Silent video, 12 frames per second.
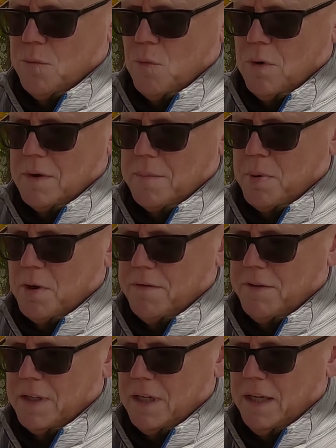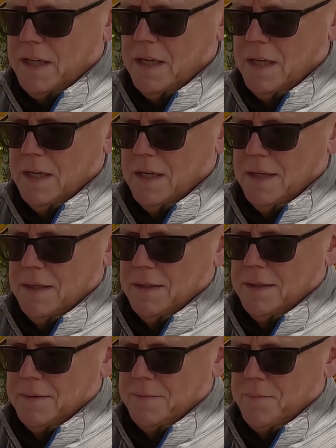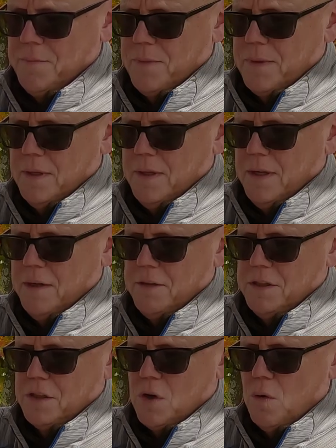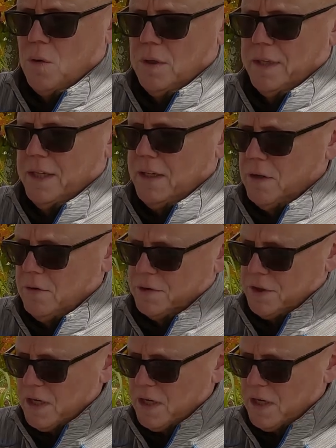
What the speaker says: and work perfectly. You just hold and it goes